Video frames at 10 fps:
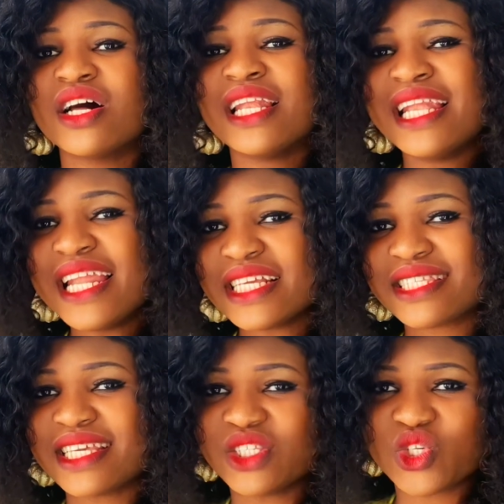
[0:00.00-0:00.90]

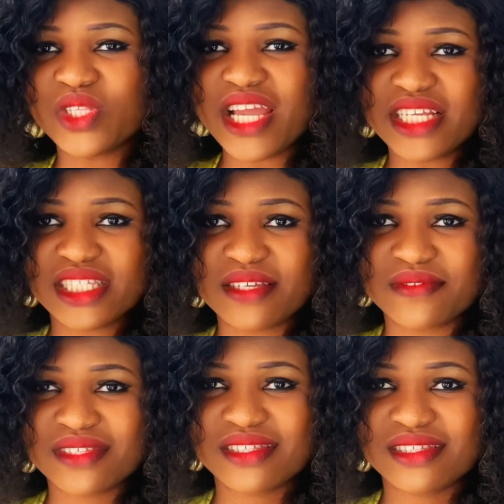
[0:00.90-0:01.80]
Listen to
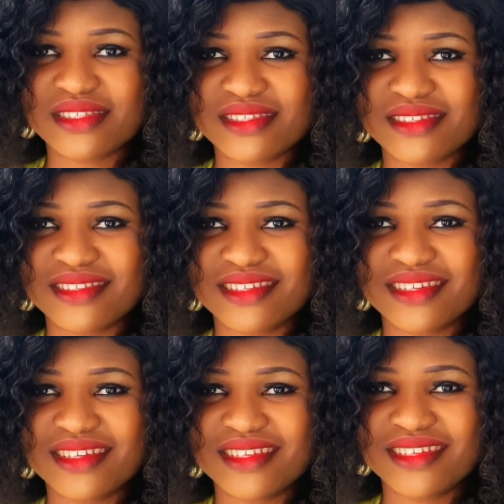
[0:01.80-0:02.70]
natives.
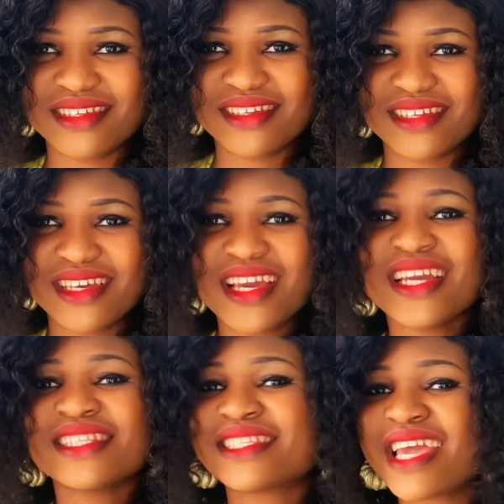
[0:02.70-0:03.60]

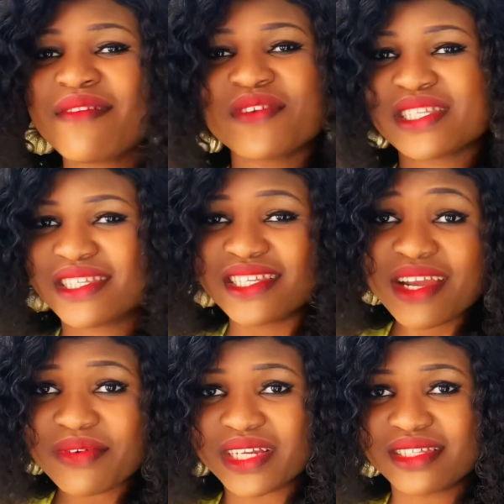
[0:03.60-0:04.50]
TV
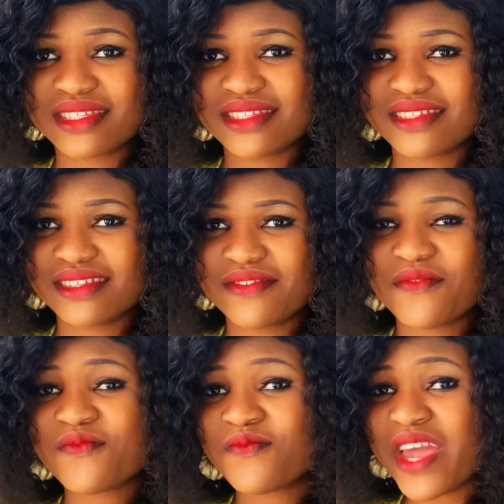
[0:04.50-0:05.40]
series,
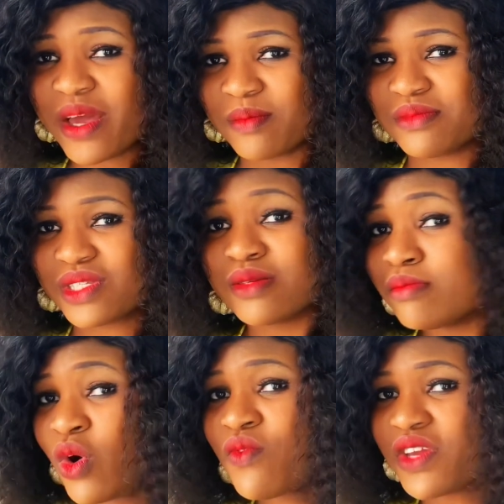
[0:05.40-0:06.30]
films,
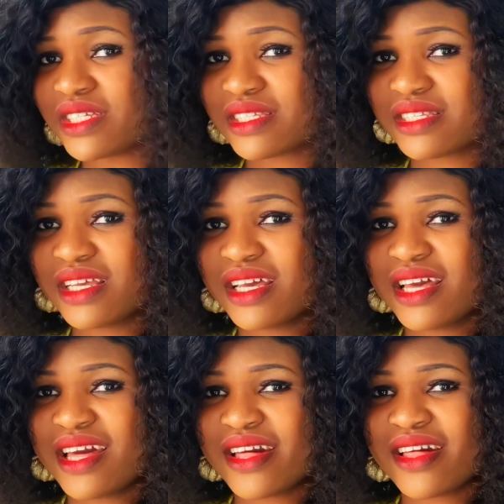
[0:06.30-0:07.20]
movies,
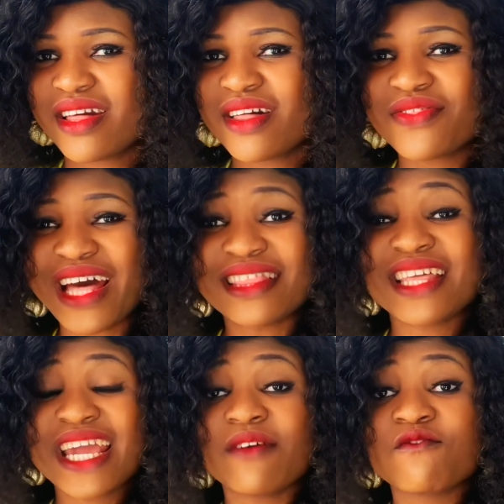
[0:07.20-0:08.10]
that
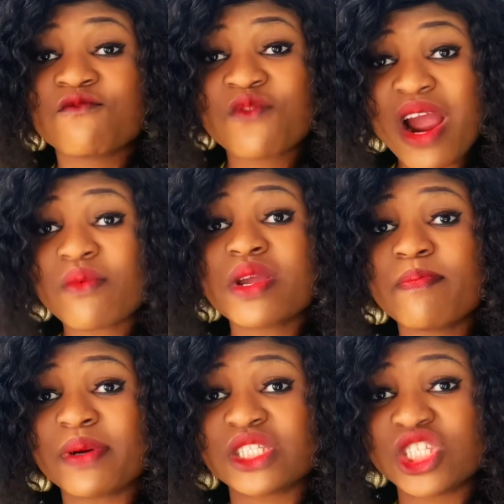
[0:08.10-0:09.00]
they are very
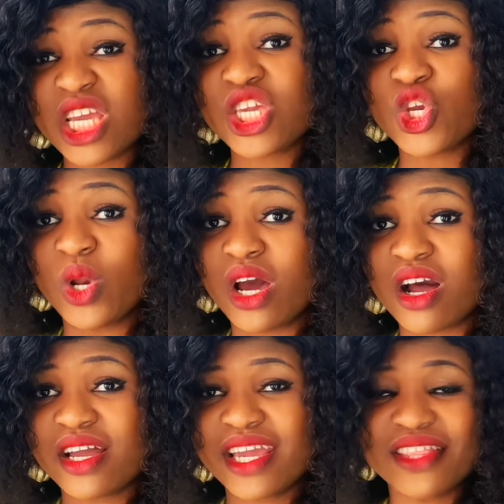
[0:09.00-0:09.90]

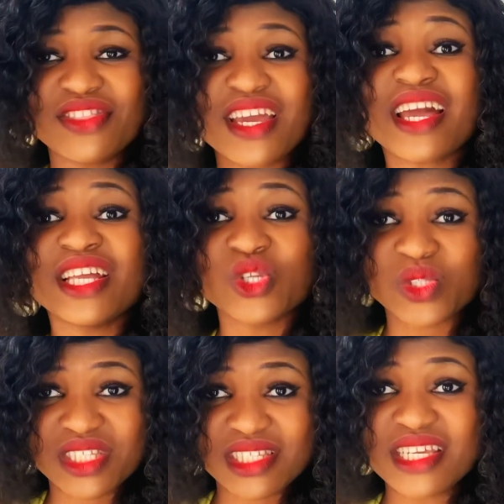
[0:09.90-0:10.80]
particular in their
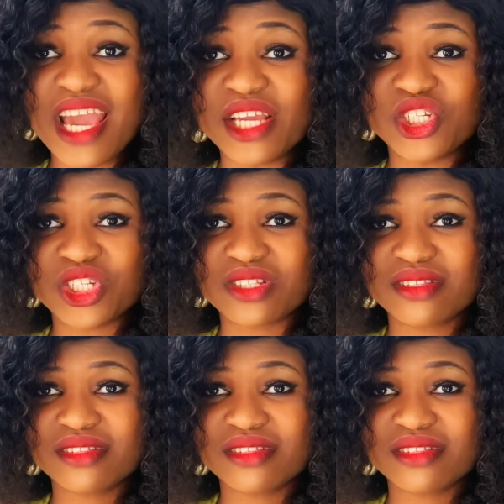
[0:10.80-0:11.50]
enunciation.